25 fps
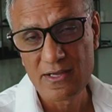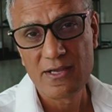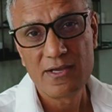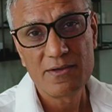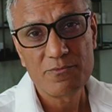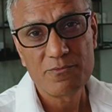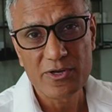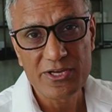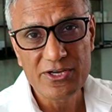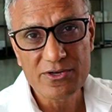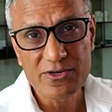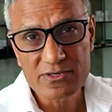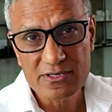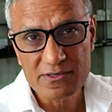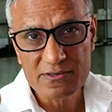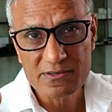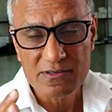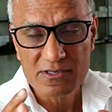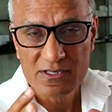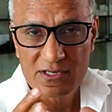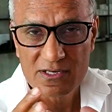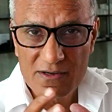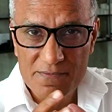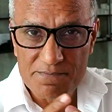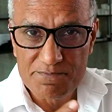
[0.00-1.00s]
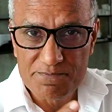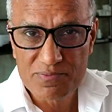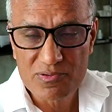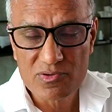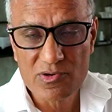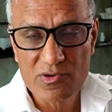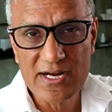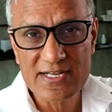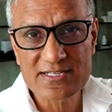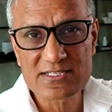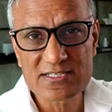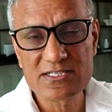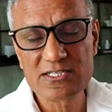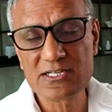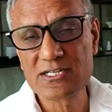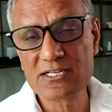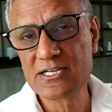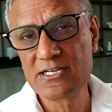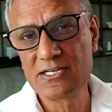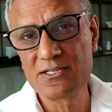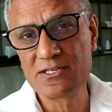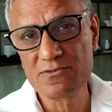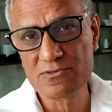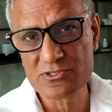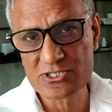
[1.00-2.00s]
where you can compress the
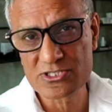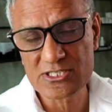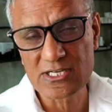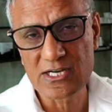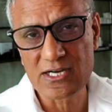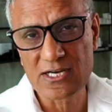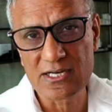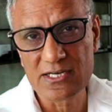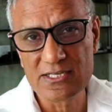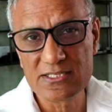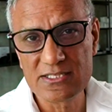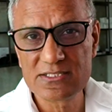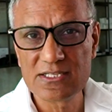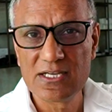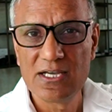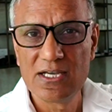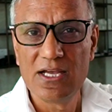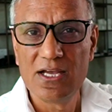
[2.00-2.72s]
kernel size